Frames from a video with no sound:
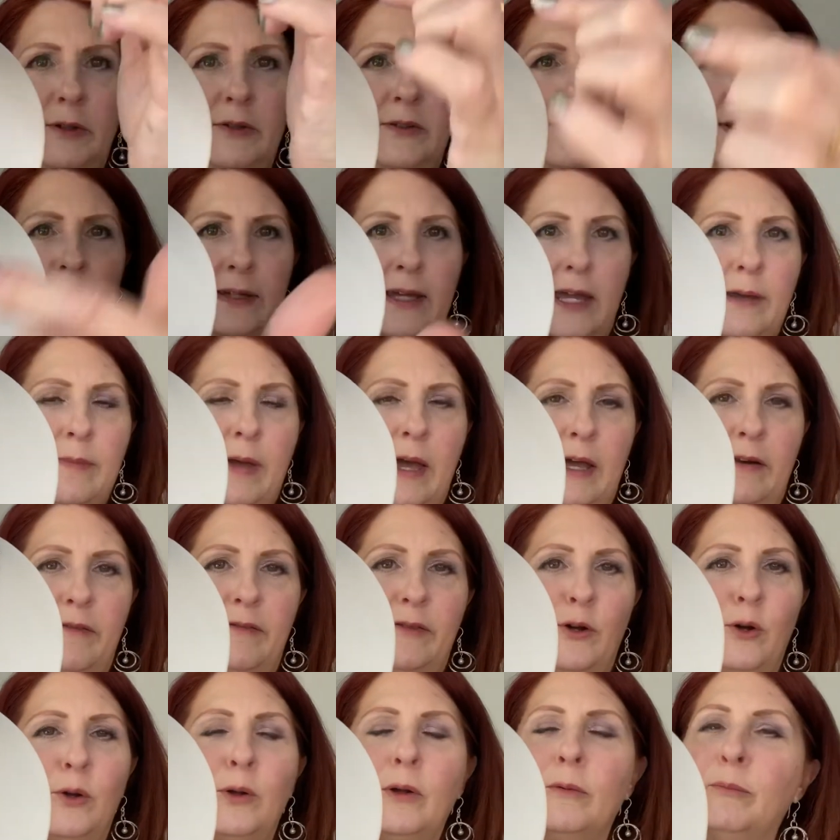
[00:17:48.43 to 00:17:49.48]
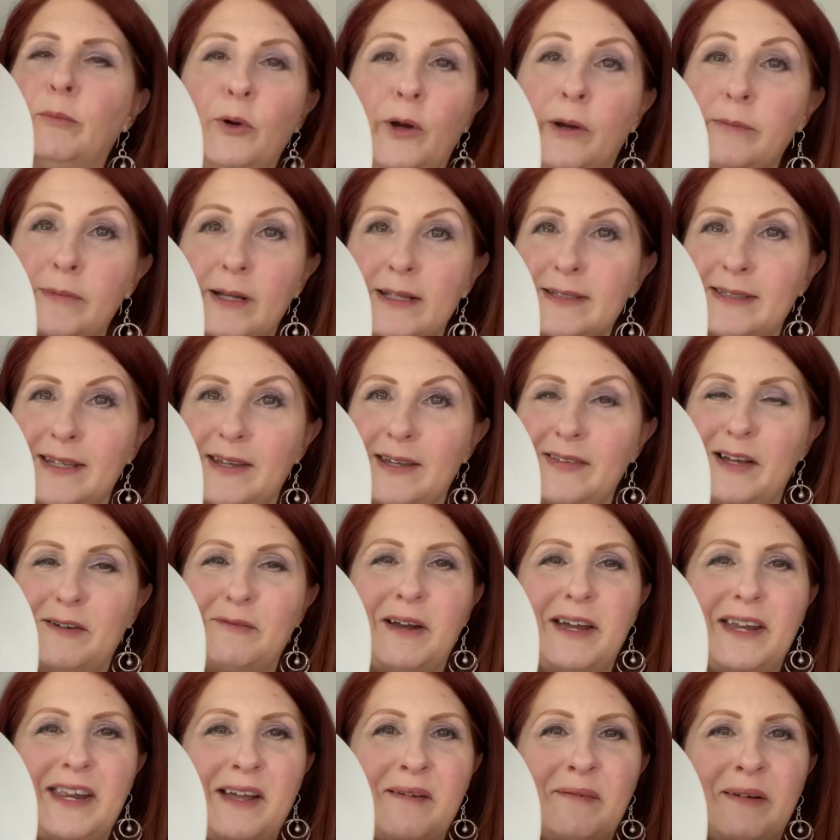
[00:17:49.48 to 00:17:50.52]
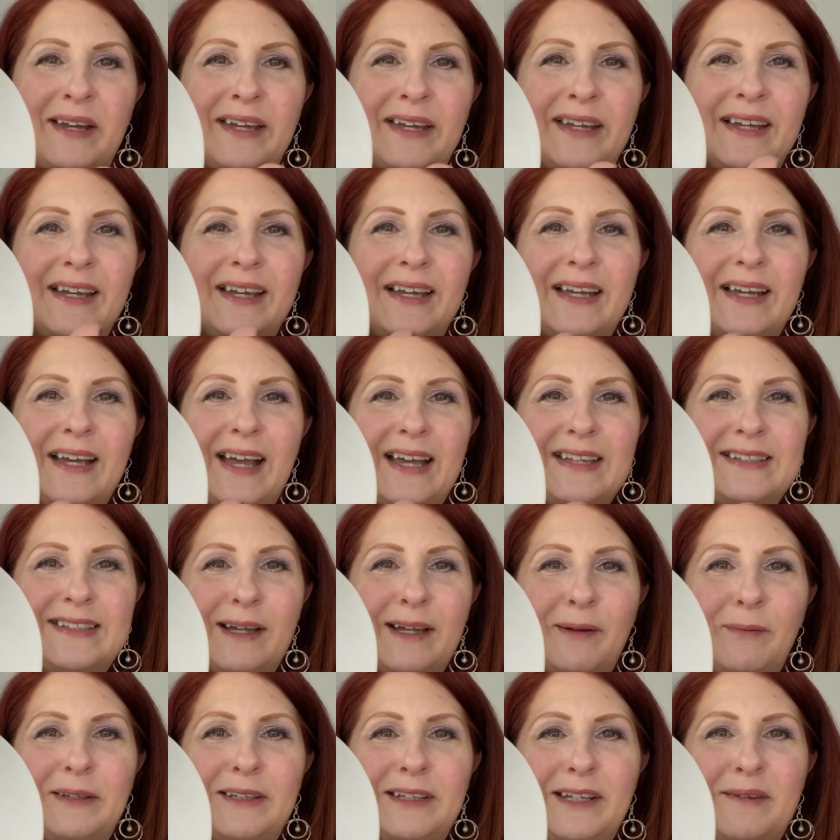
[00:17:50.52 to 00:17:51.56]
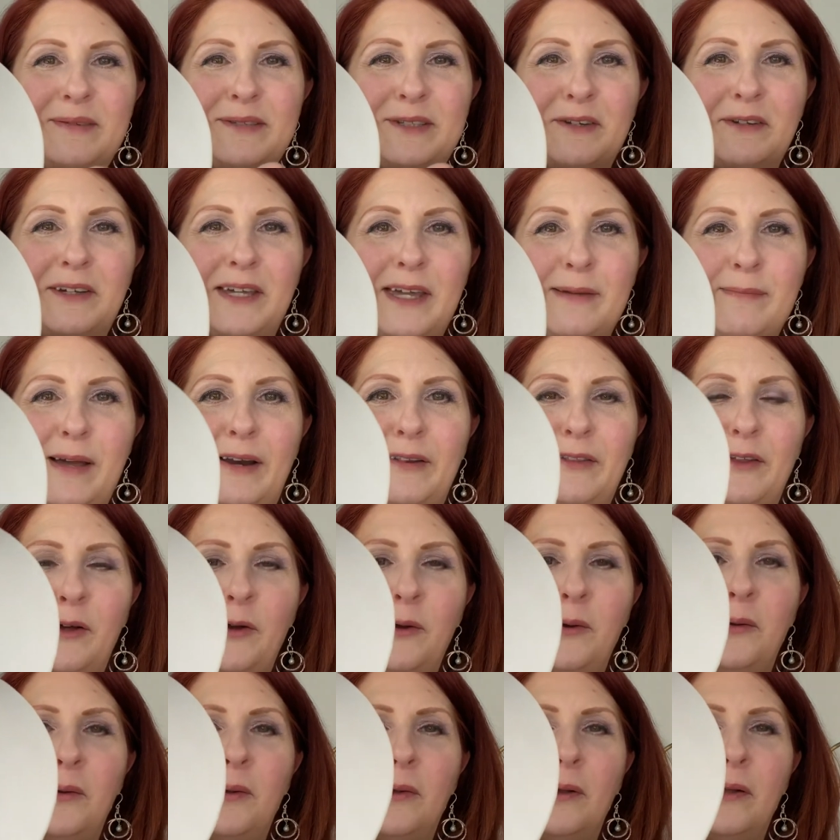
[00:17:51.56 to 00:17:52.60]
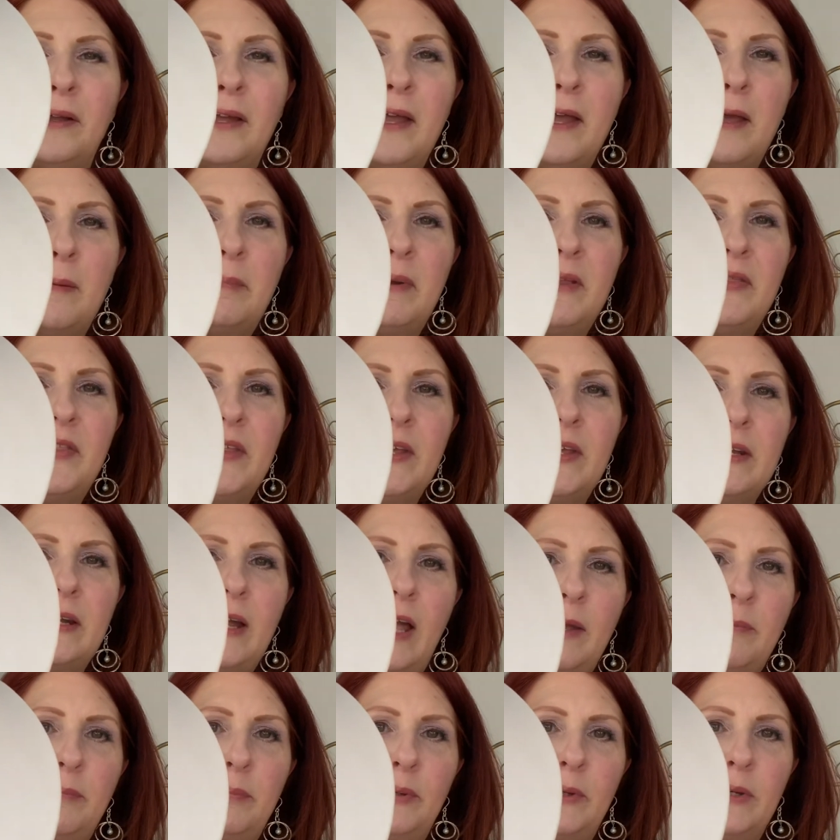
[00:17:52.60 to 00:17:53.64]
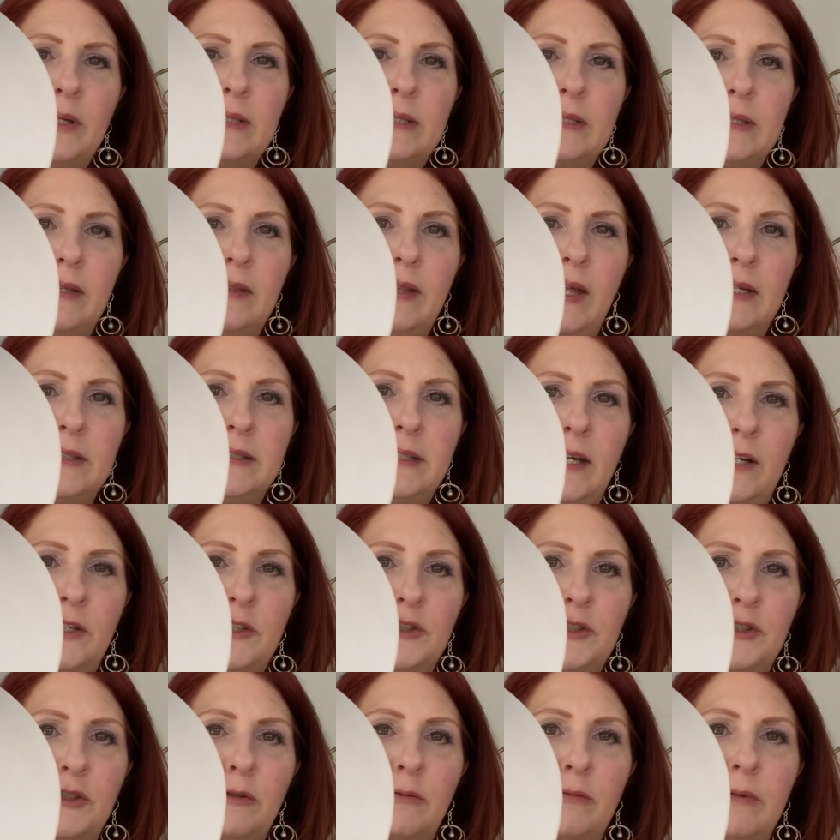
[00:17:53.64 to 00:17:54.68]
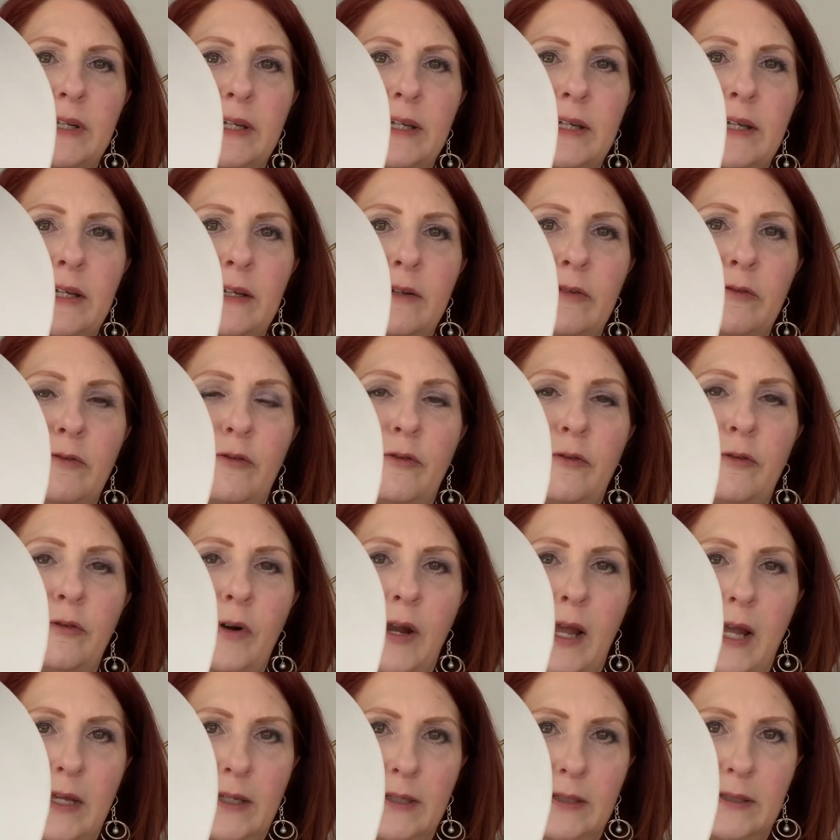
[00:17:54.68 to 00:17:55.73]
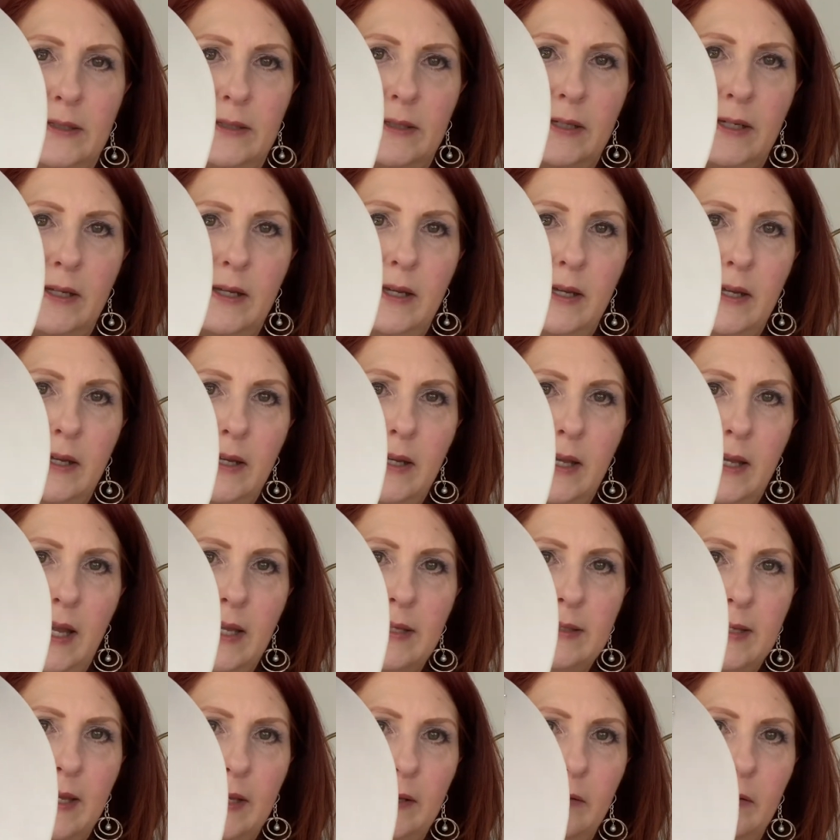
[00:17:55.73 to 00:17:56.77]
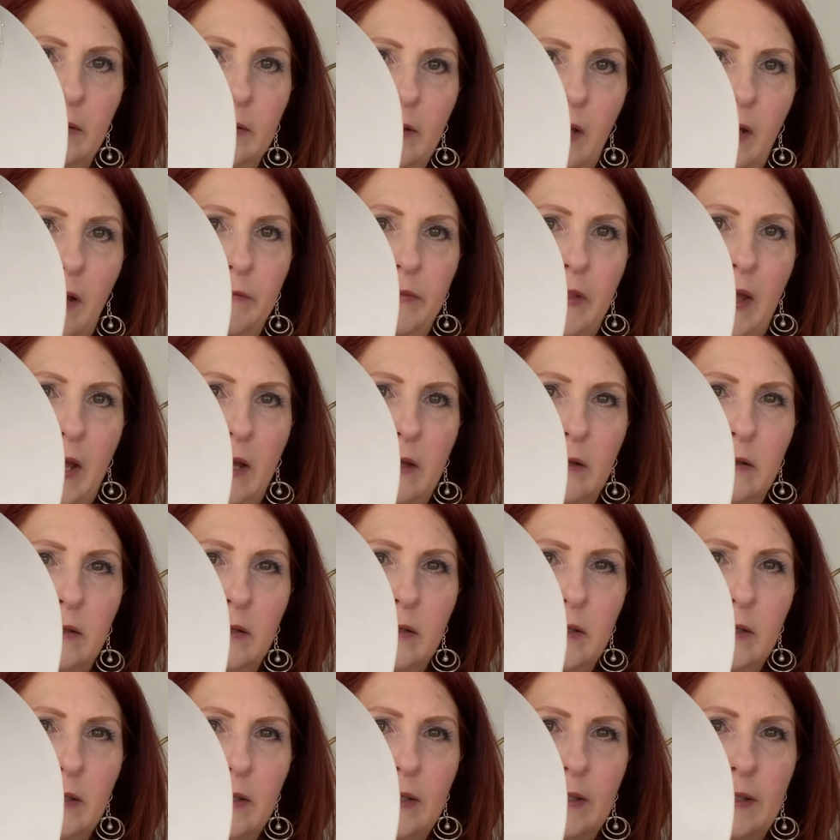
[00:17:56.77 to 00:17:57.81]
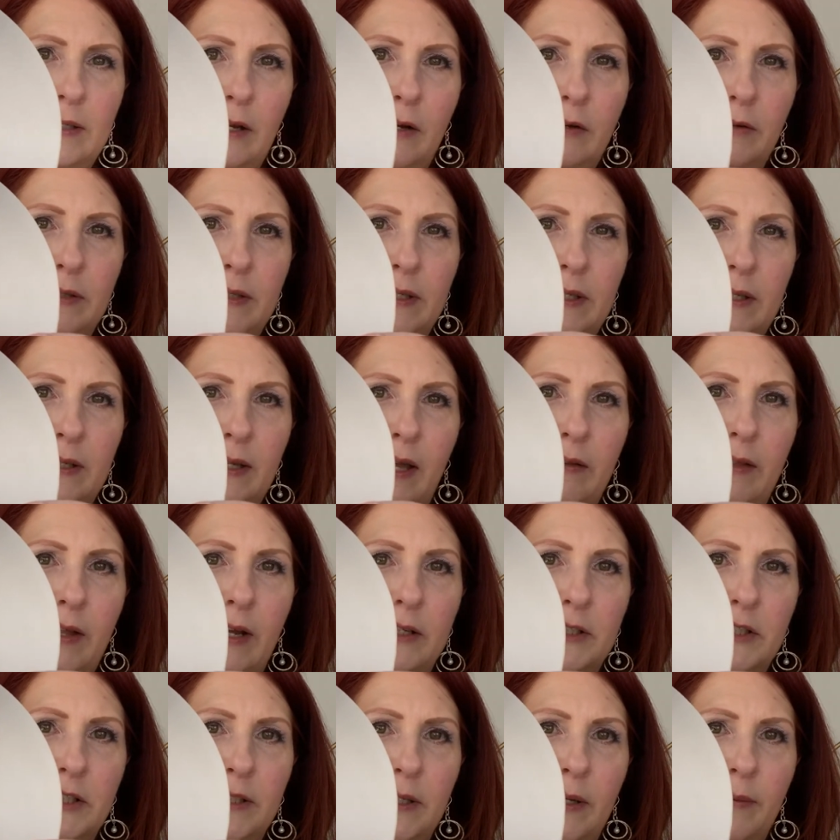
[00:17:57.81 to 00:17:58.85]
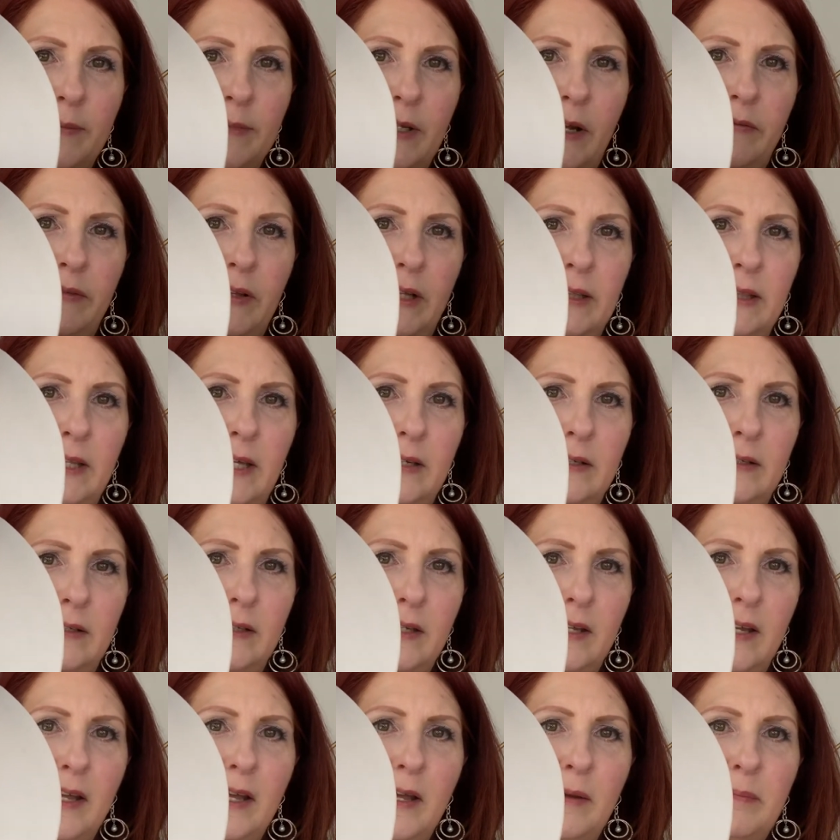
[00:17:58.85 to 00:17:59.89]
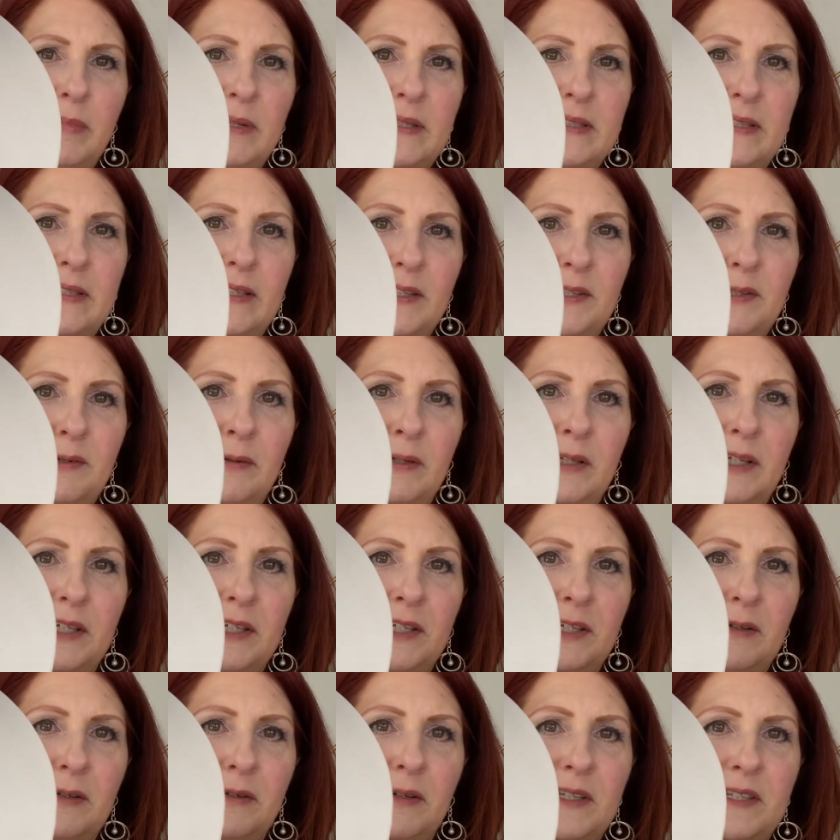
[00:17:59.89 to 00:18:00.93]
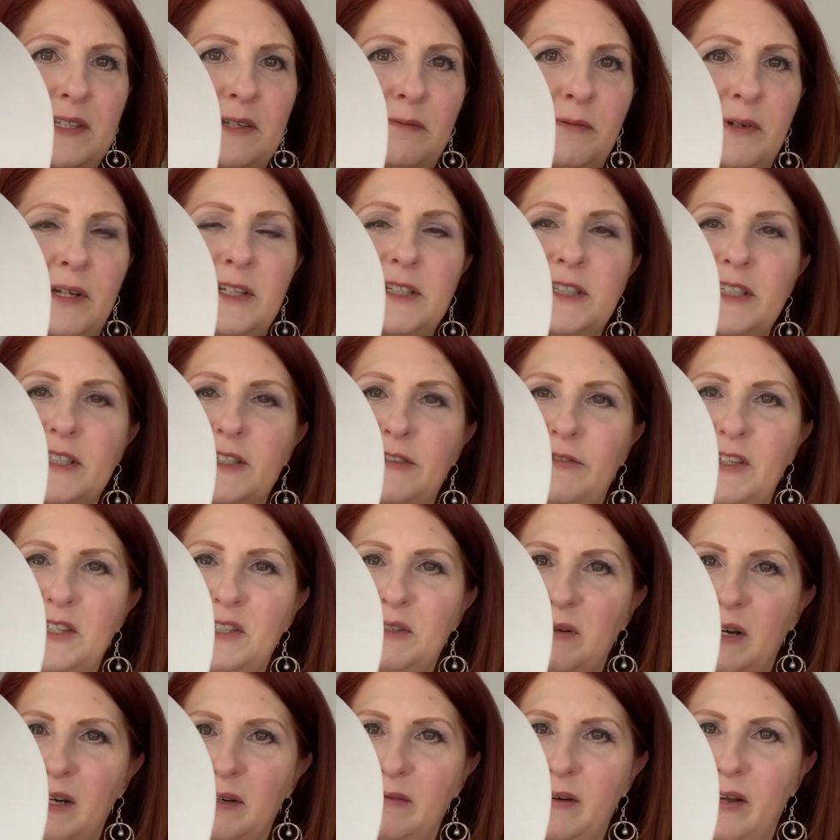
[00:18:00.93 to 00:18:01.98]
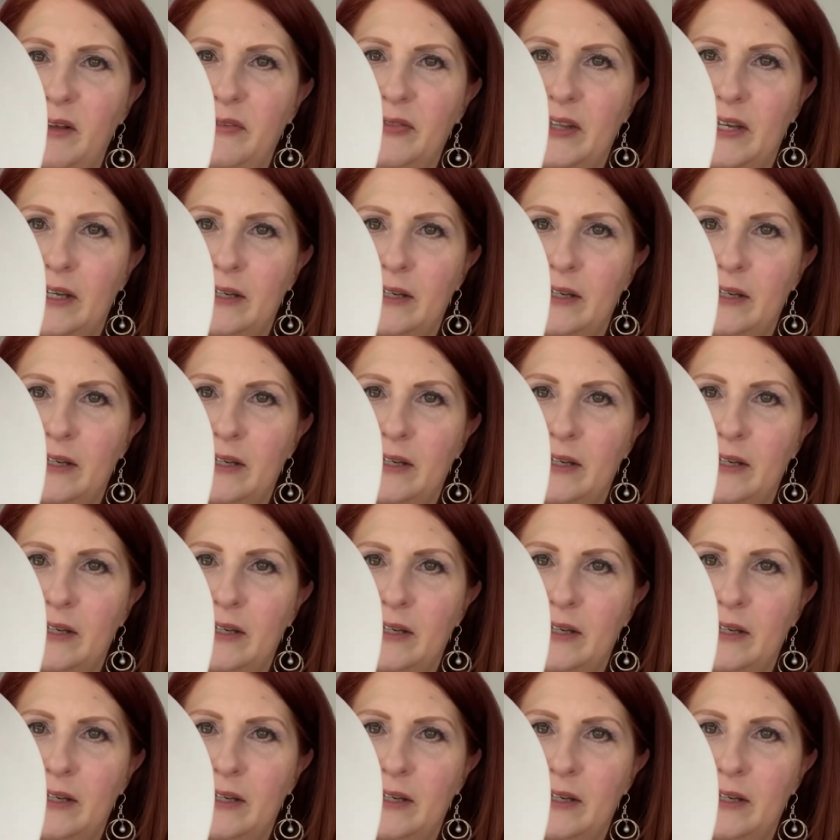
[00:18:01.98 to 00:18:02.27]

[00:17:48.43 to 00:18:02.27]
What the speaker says: came out of the hole. Boy, I'm not saying that right, am I? I doubled it up so it came out of the hole, but then I put that textured ring in front and dangled off that. So see how that just comes off like that. But see, it's really cute because the ring just fits right around